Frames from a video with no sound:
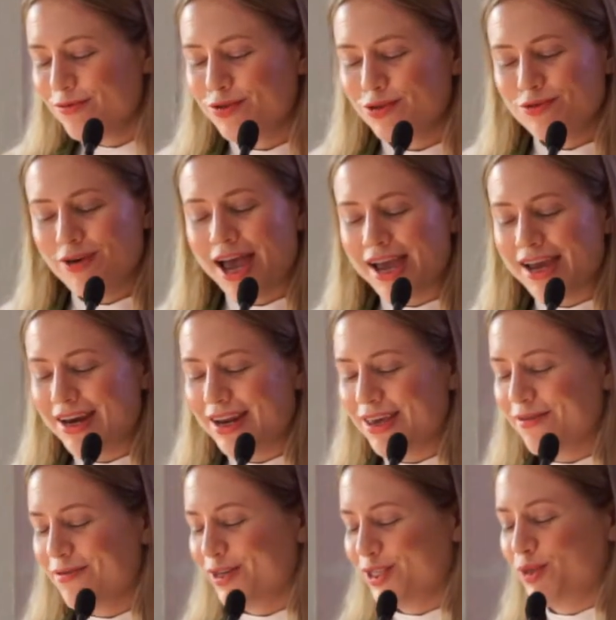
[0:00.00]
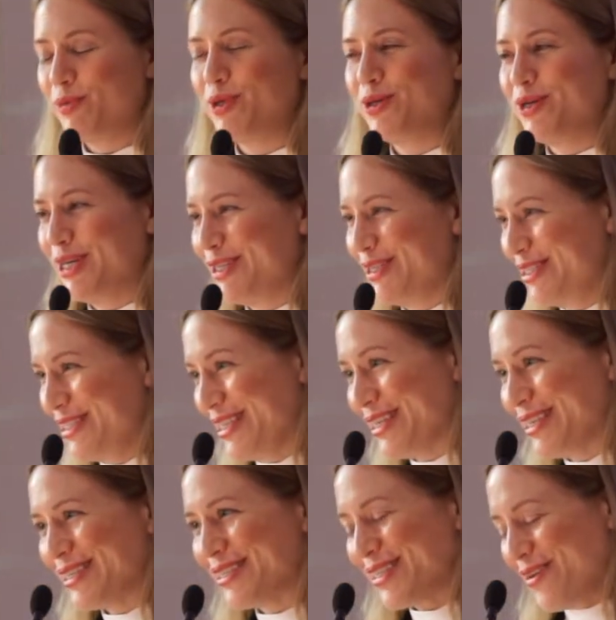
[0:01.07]
variety of
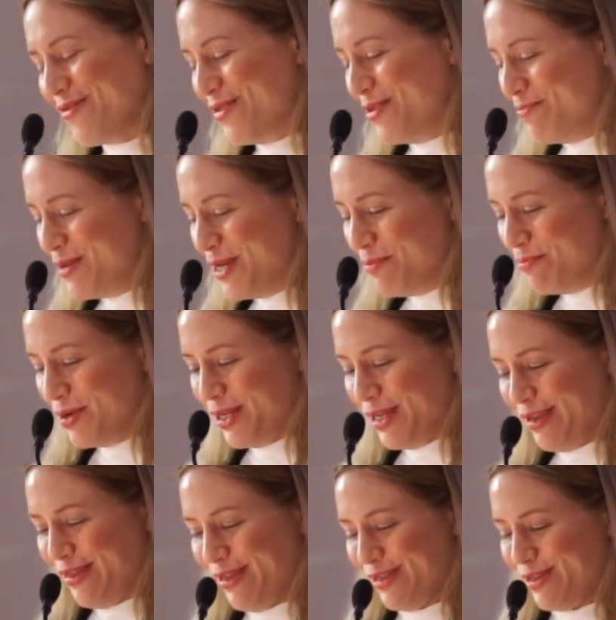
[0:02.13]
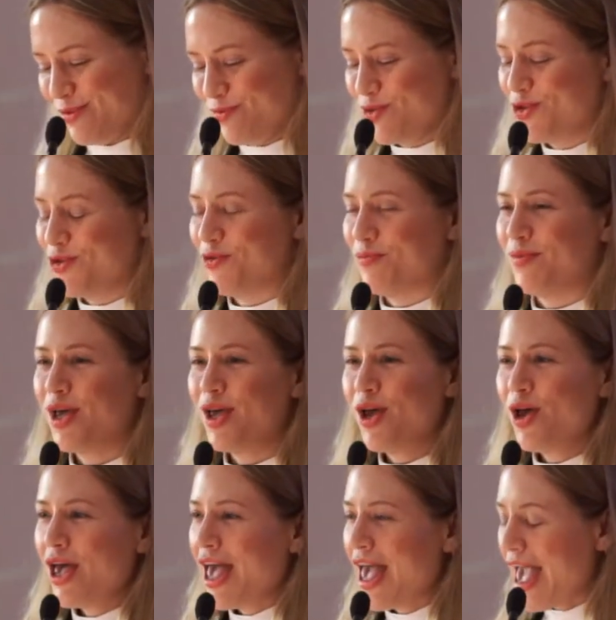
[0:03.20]
experiences of the people in this room.
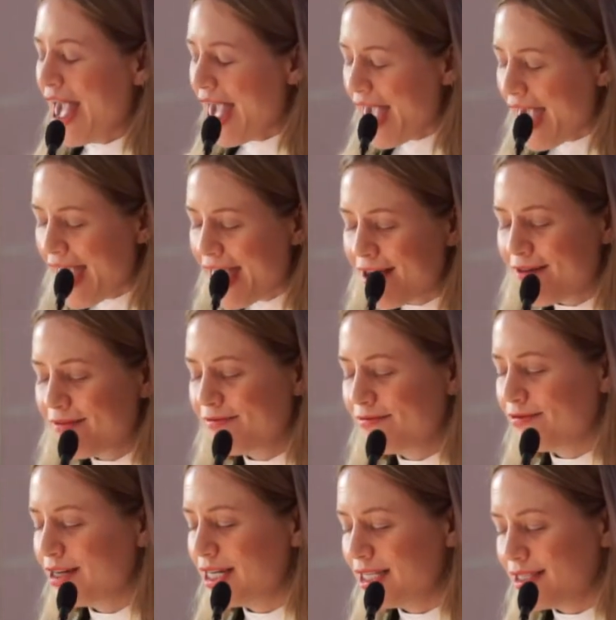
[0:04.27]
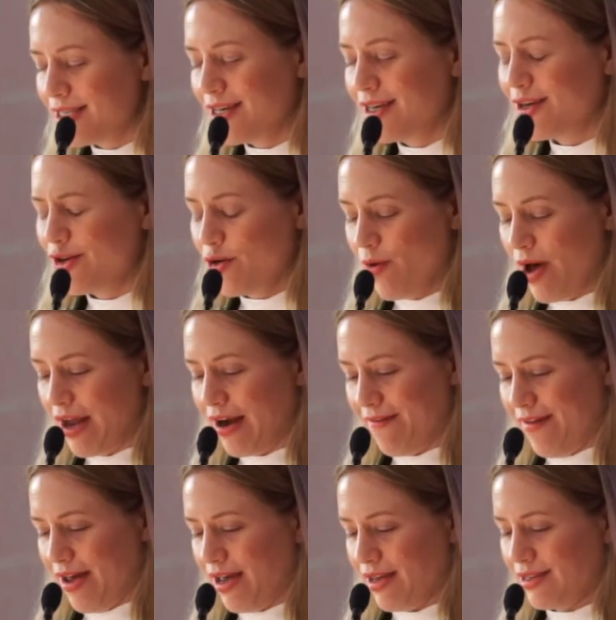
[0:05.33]
Every single one of
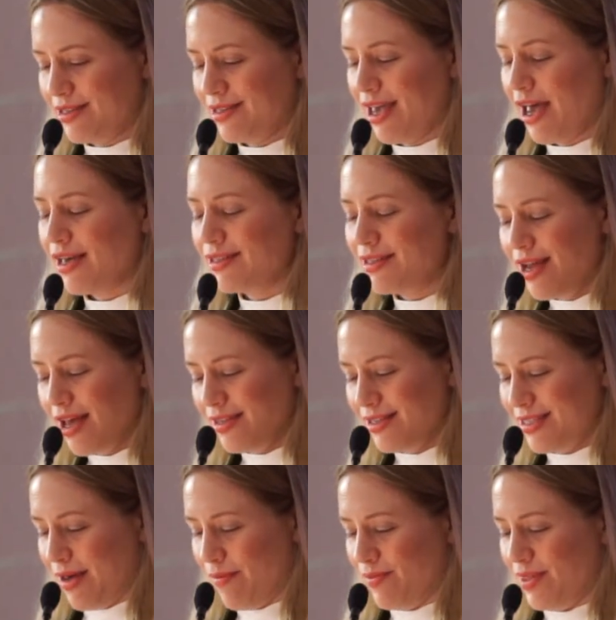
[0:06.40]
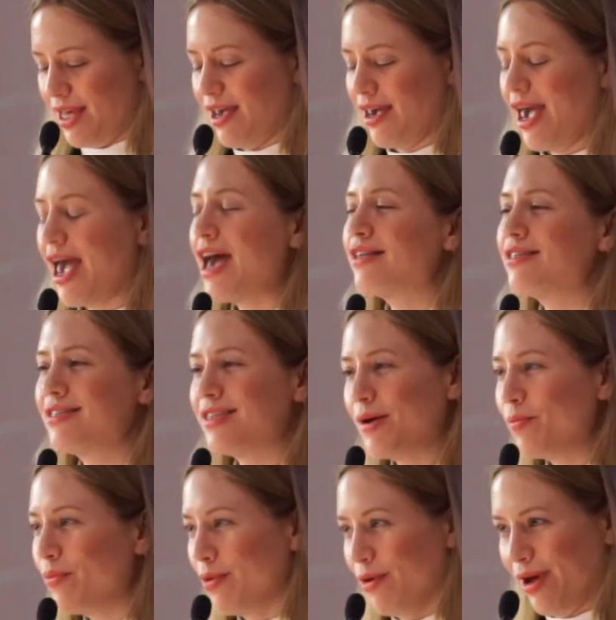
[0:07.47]
us has done something at
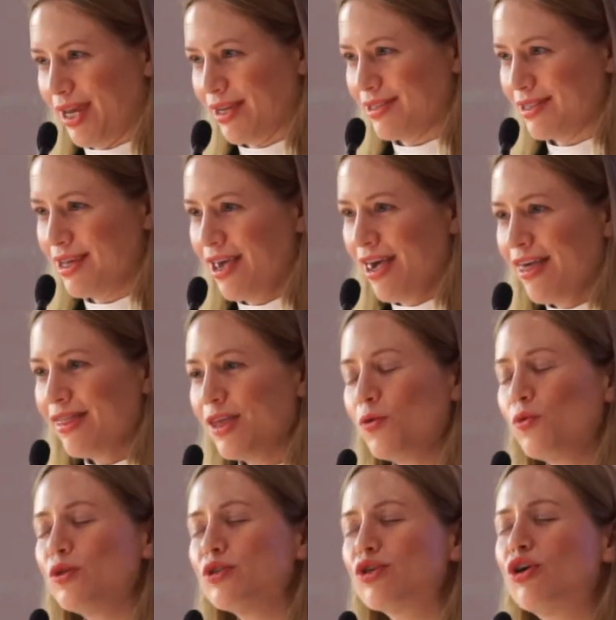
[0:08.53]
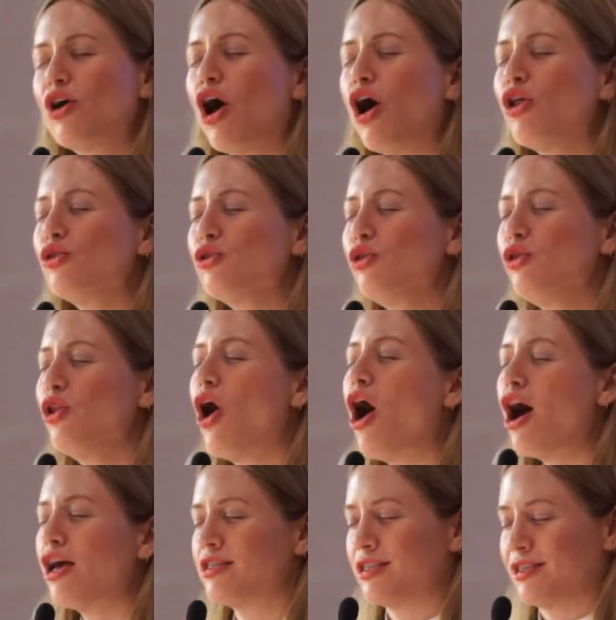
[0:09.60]
some point that was
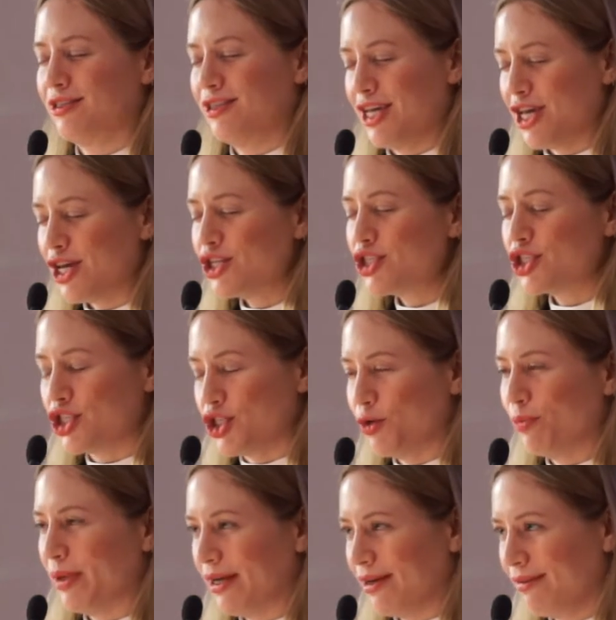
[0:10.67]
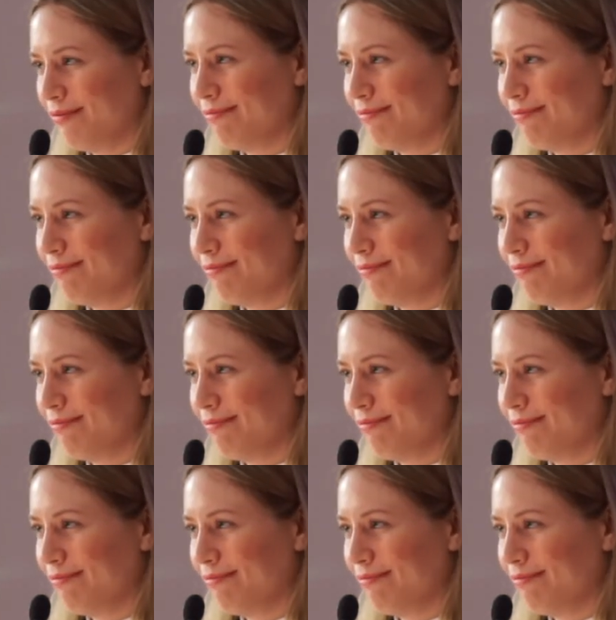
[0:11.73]
colossally stupid,